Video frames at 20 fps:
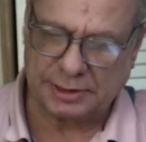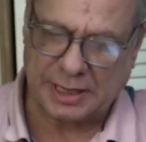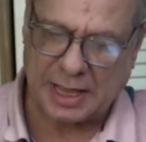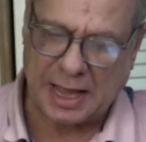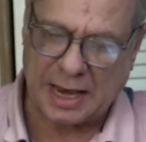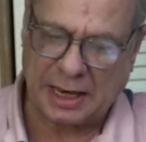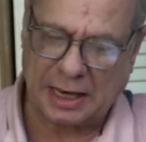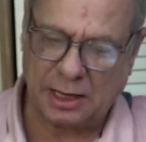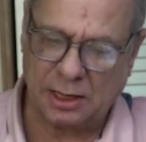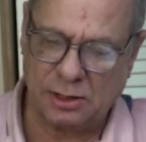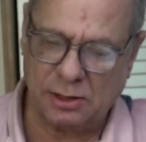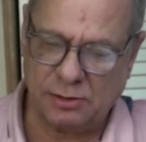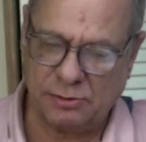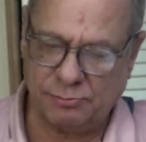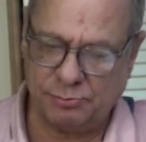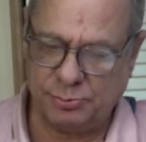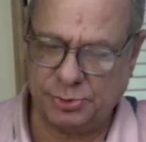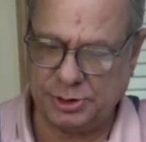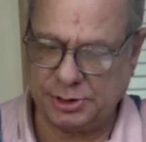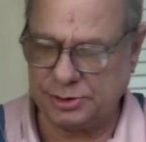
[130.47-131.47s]
I
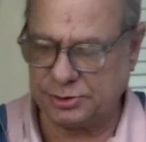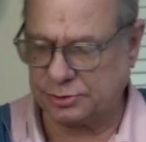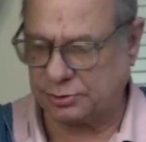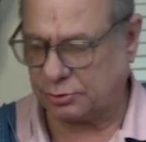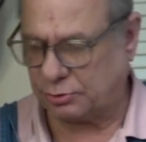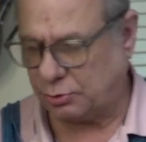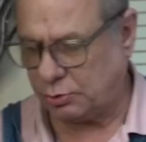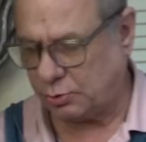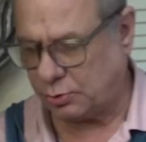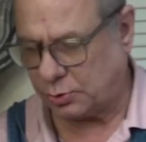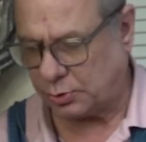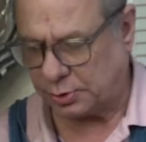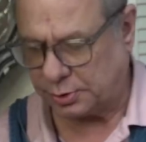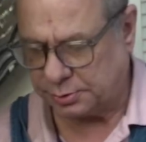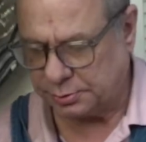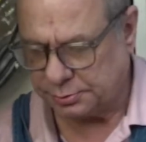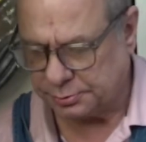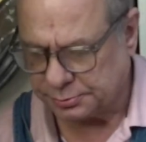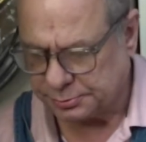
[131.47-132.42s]
love peas and corn.